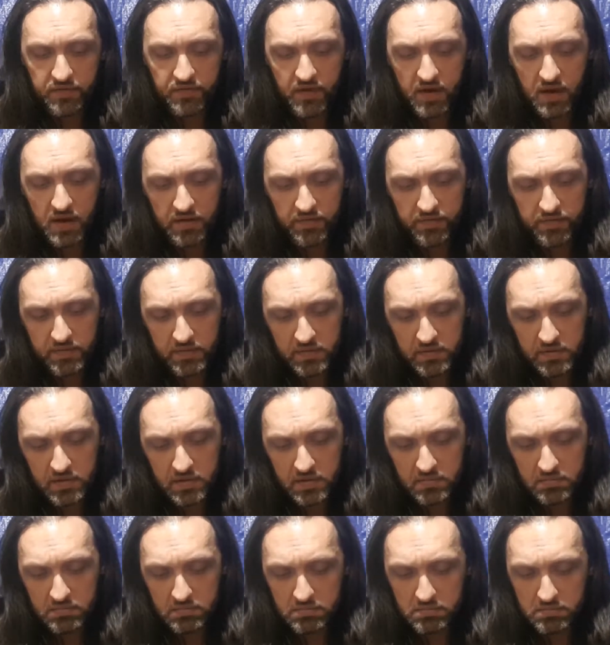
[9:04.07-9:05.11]
of 5.
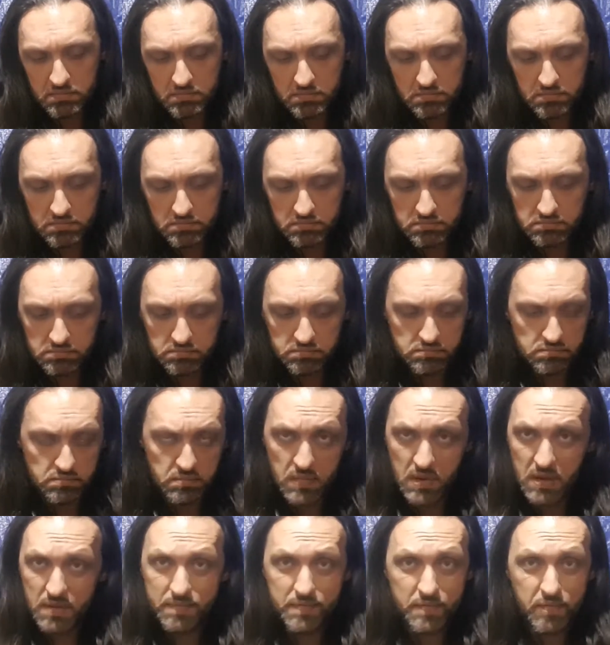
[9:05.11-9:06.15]

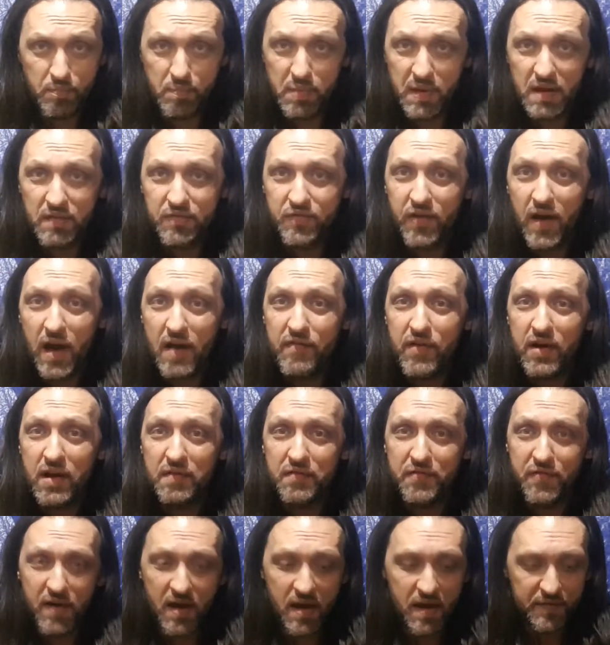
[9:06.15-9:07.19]
It's been a 5 out
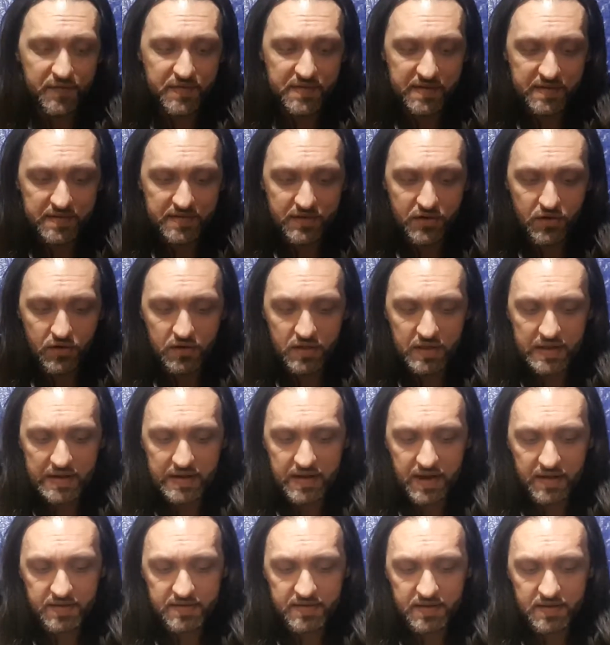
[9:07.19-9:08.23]
of 5 since the early
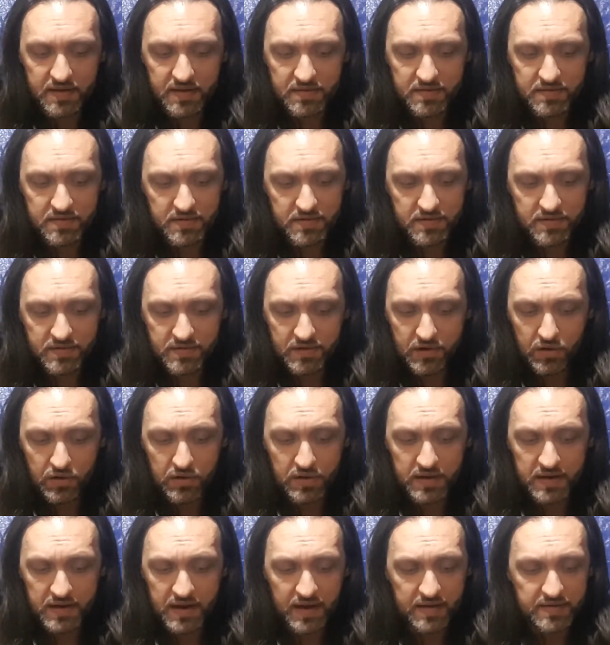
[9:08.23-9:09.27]

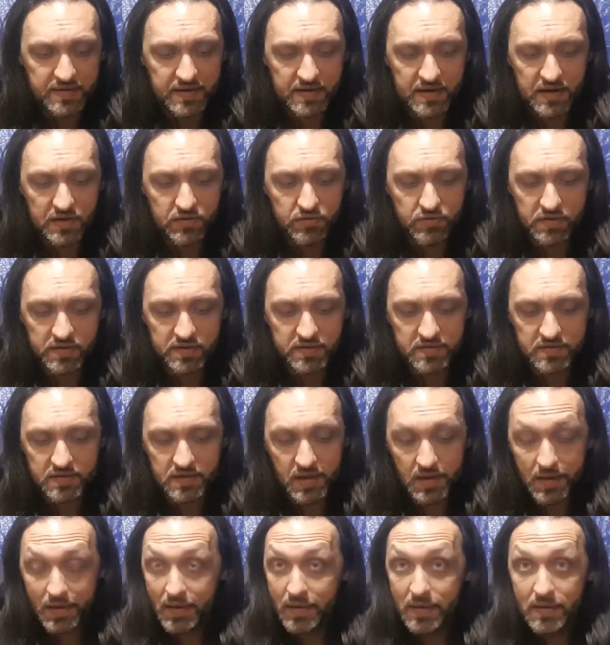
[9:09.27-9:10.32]
1900s.
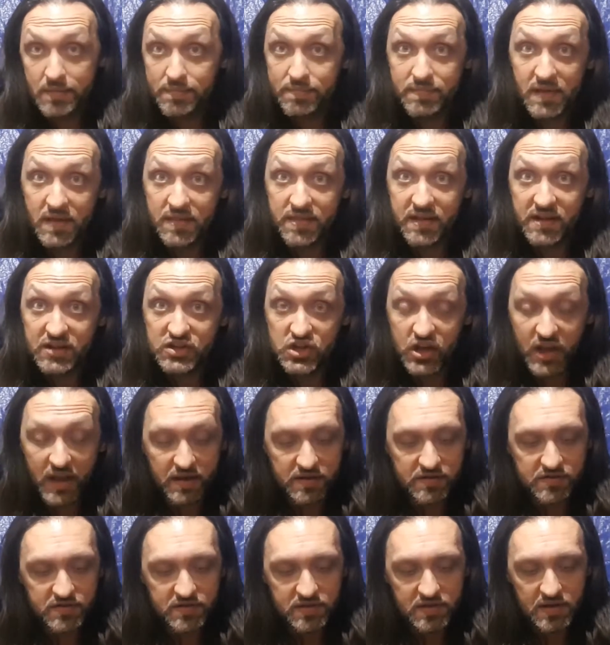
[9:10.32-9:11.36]
Nothing
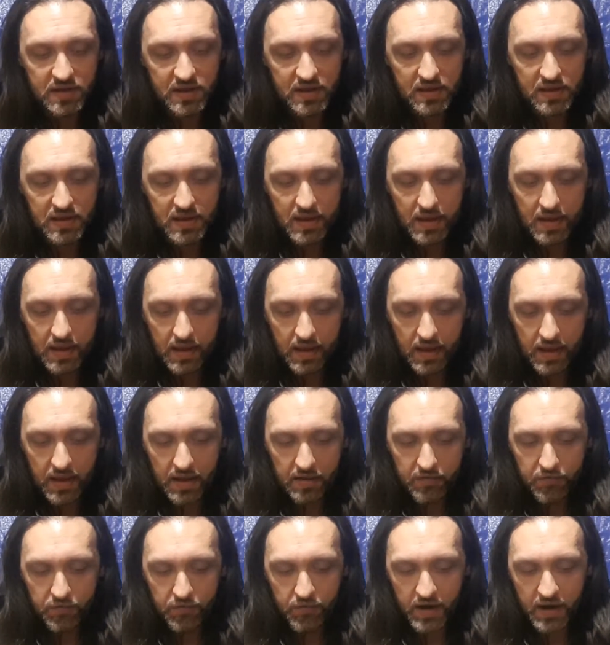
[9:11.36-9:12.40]
changed,
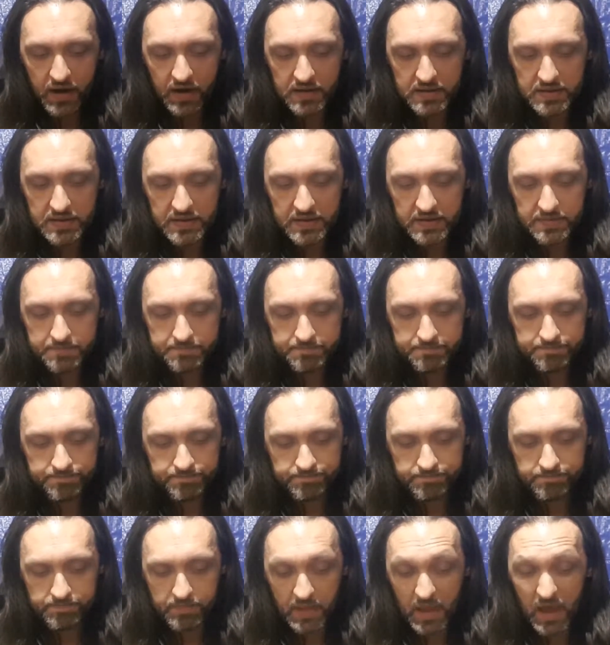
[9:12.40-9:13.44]
and frankly,
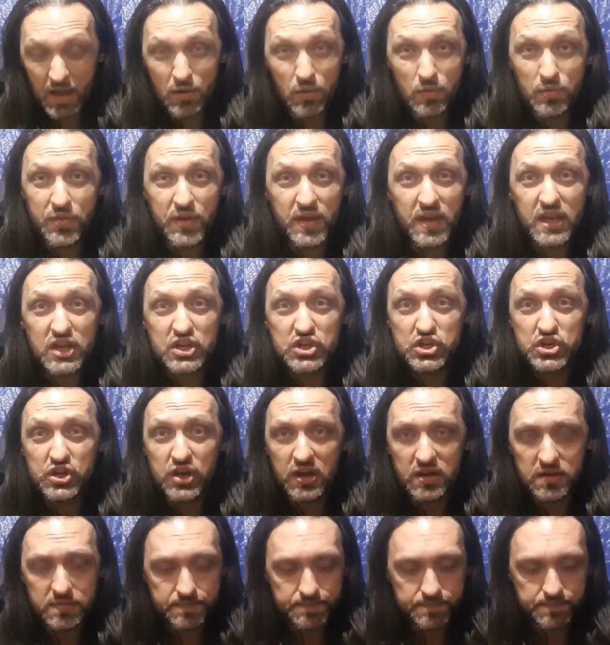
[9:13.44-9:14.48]
I don't think it
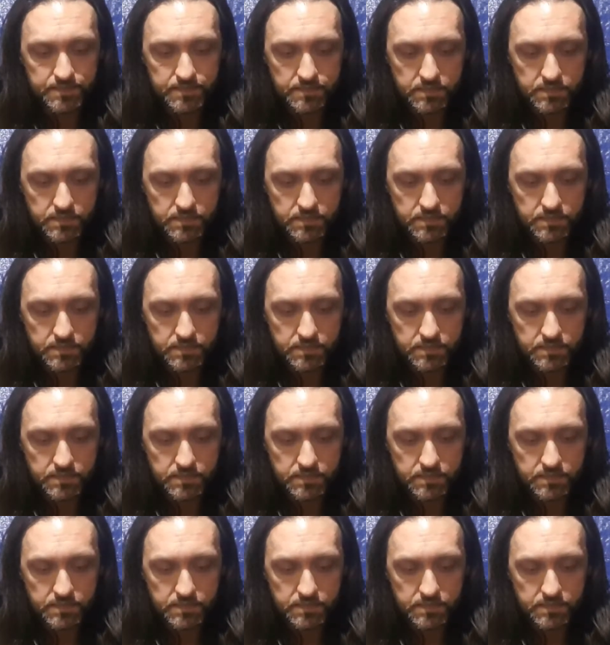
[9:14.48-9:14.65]
should.